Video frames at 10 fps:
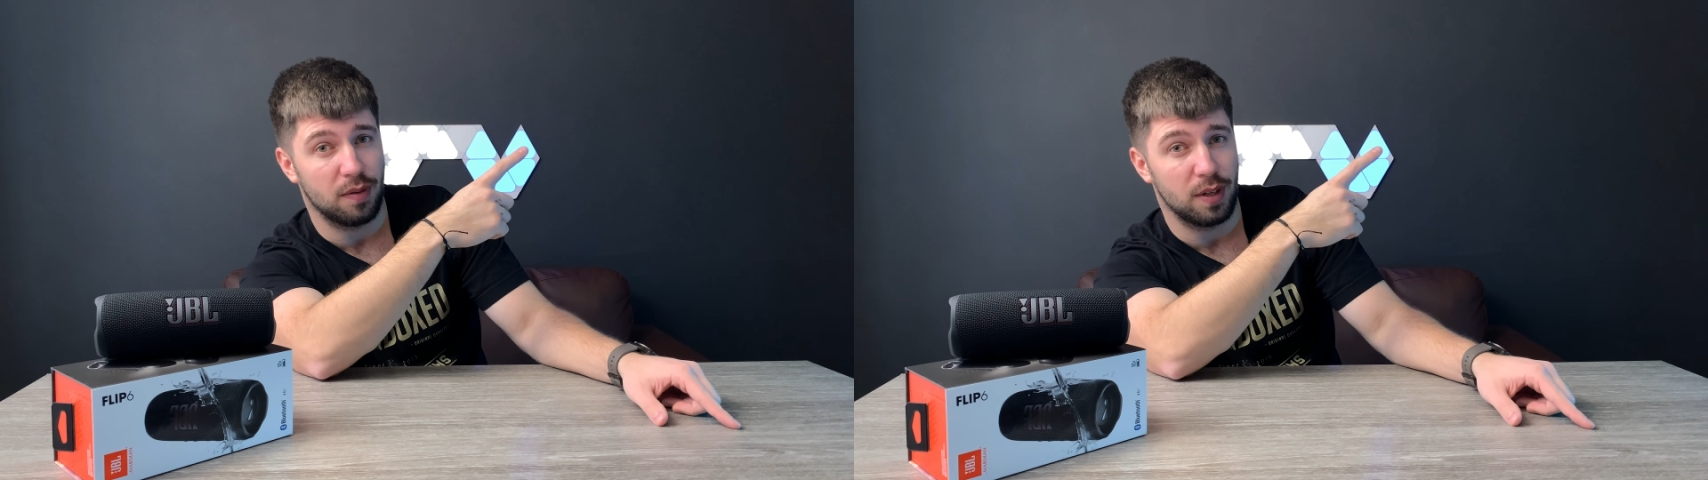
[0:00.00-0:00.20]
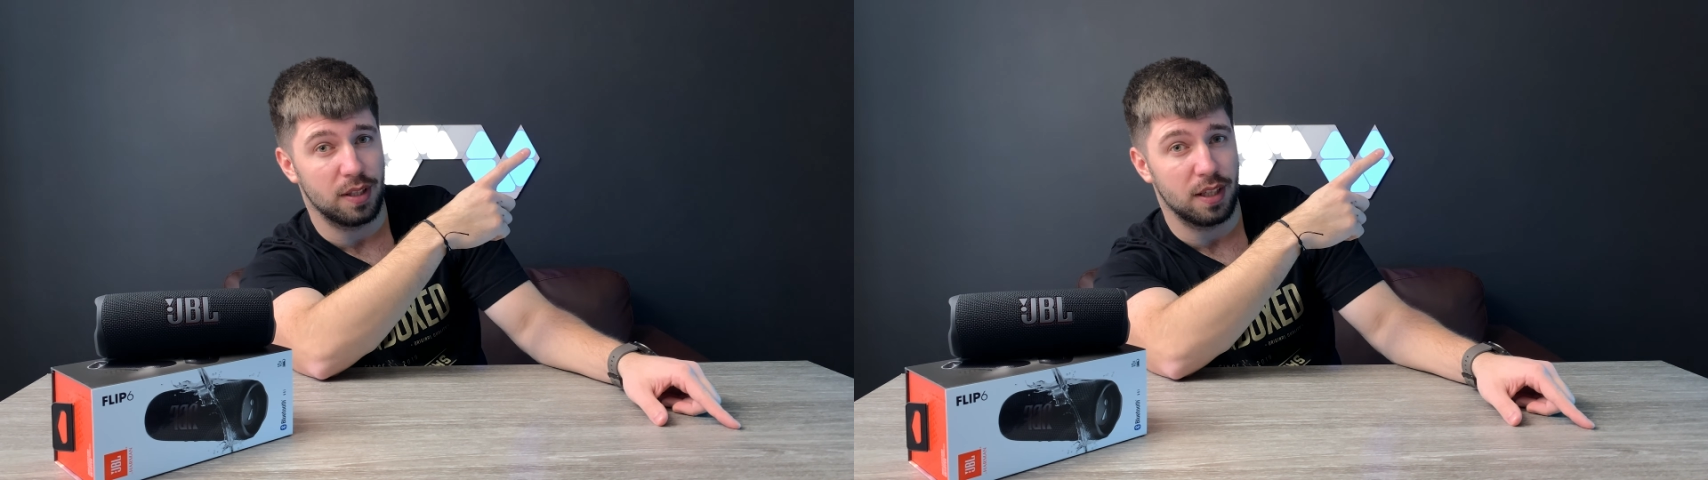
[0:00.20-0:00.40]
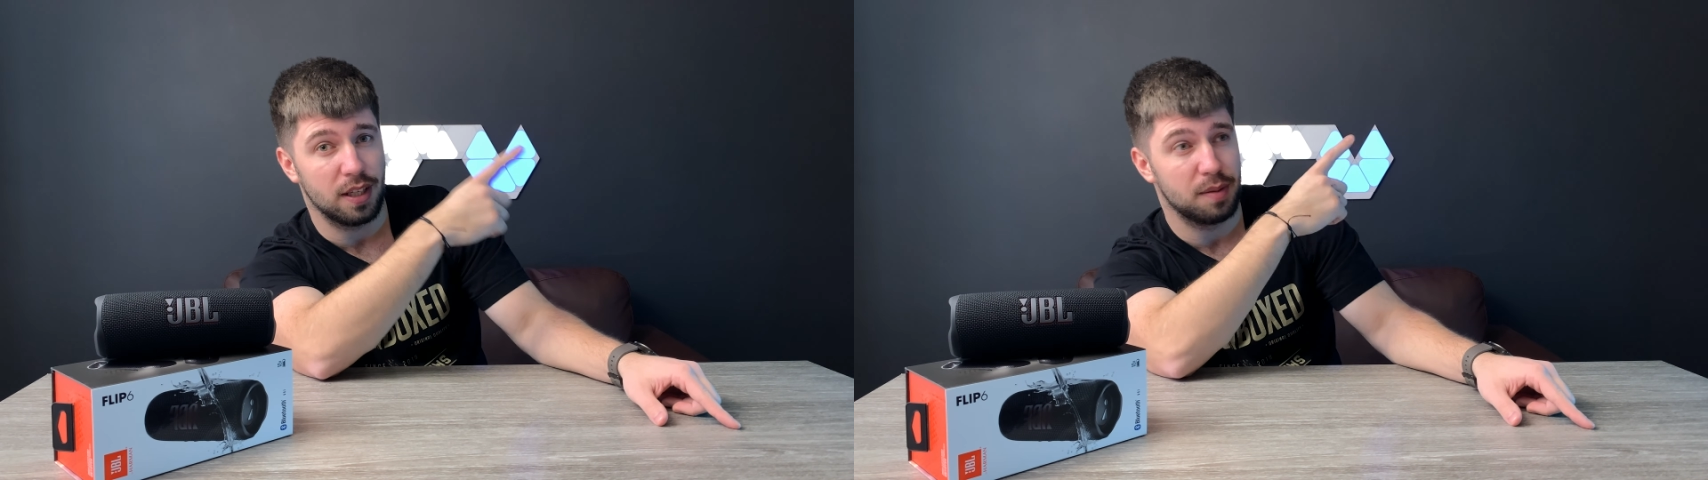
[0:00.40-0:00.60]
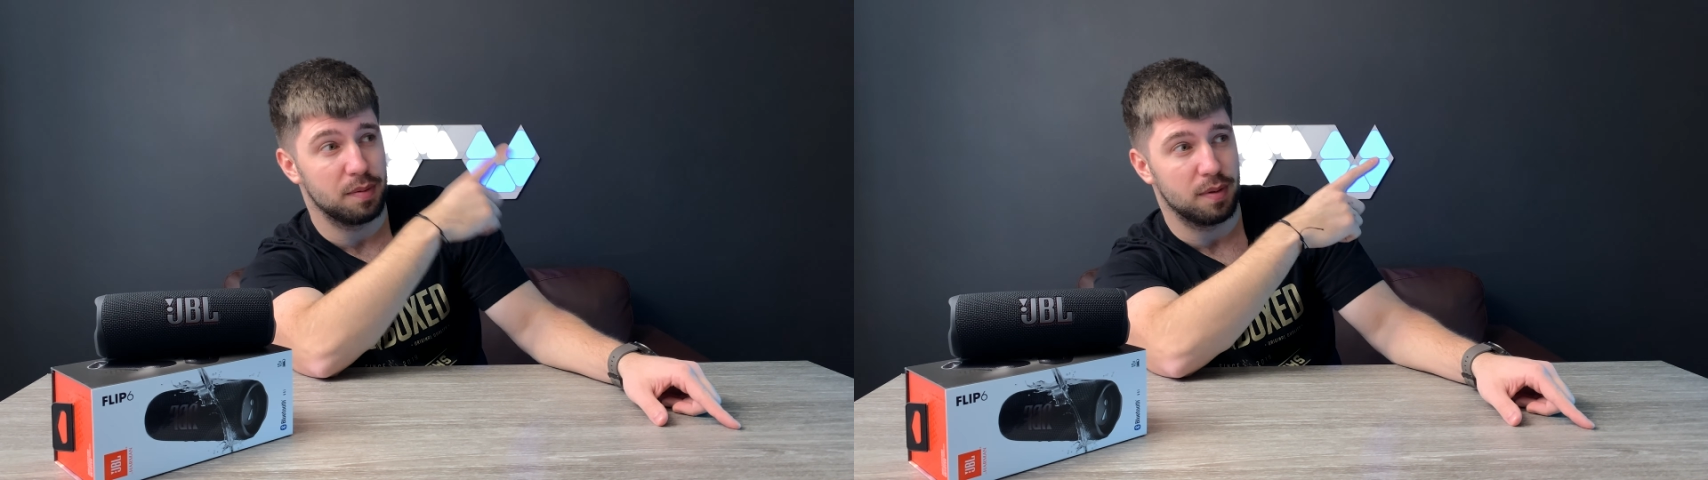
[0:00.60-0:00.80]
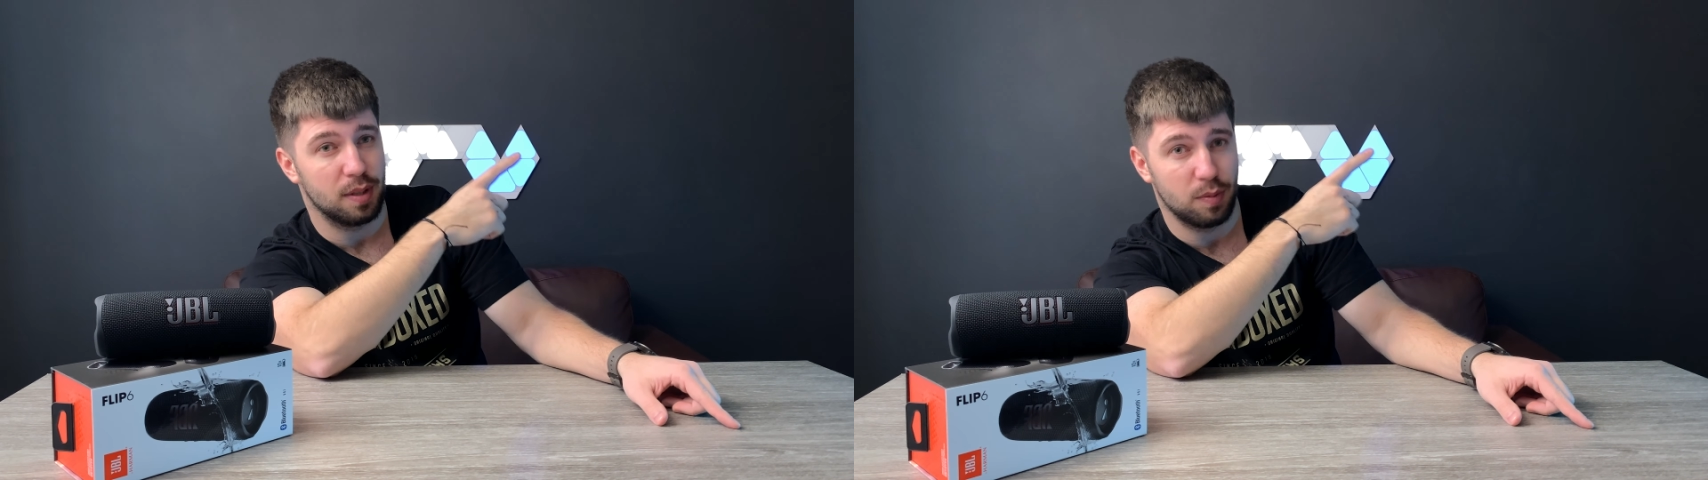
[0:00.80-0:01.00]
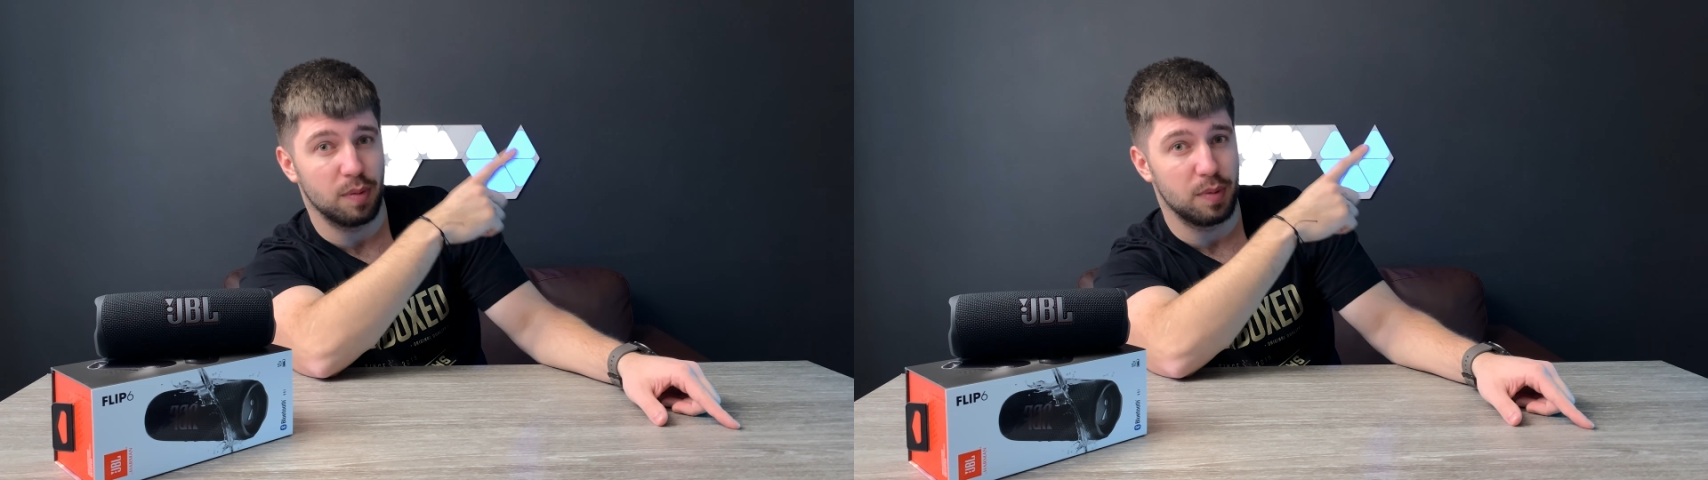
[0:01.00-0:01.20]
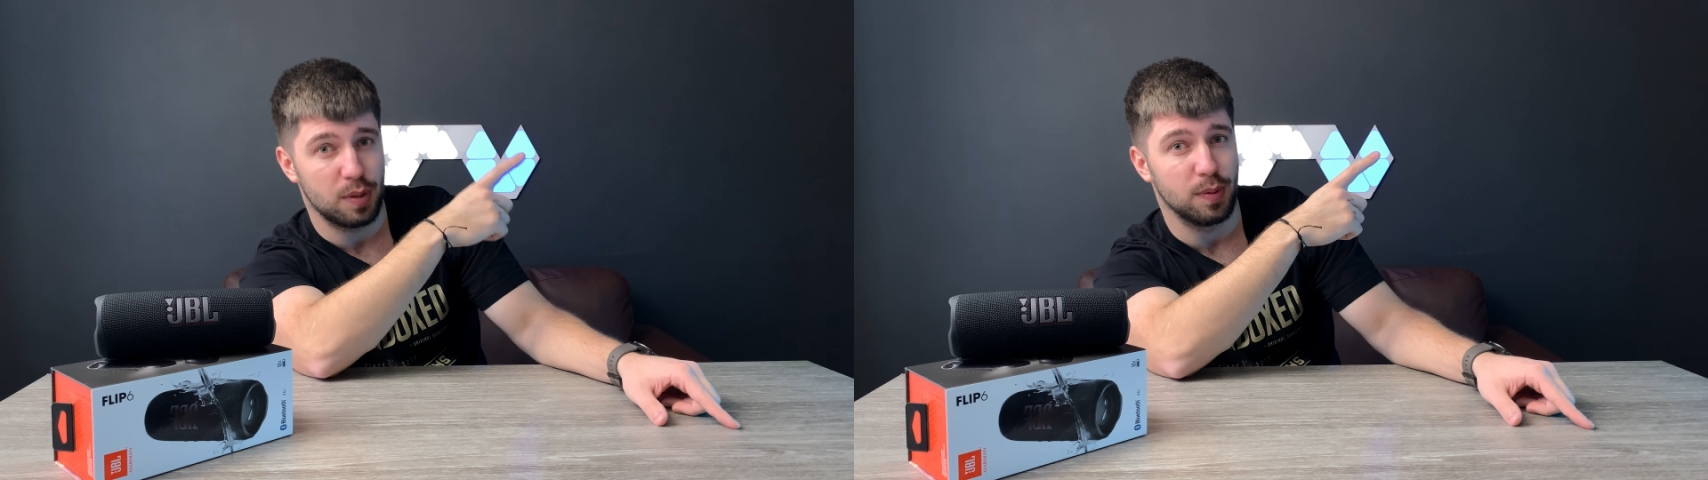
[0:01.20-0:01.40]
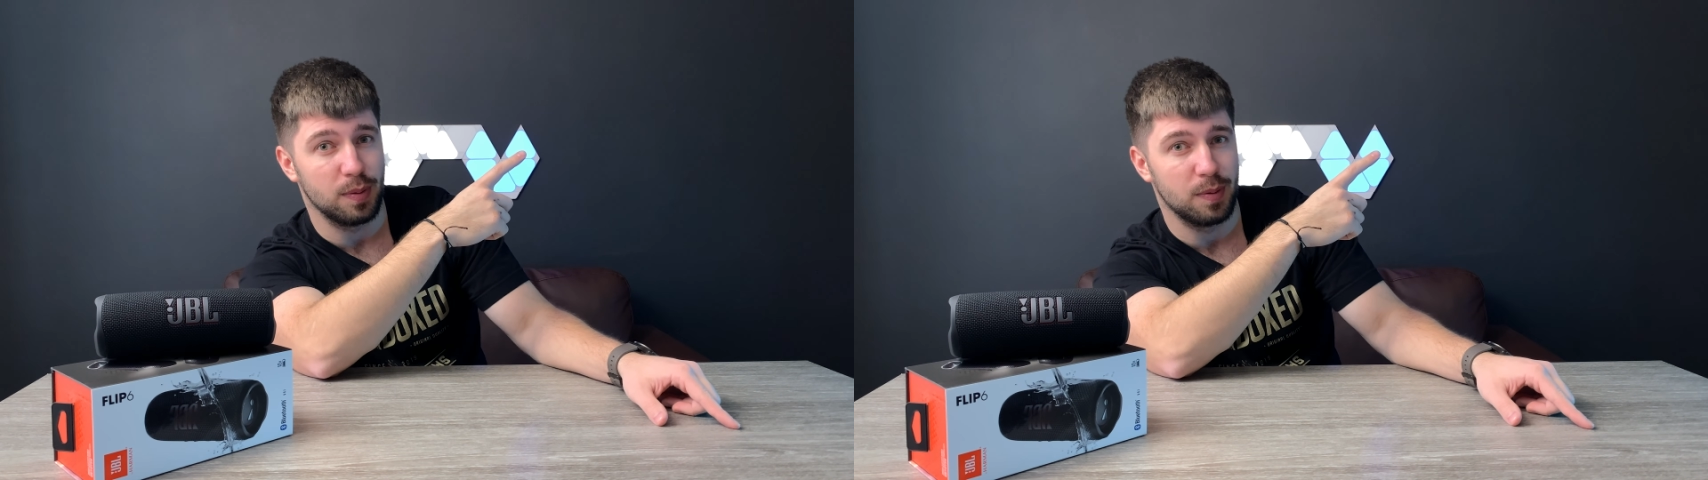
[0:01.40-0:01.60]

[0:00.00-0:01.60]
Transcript: already, it will be soon.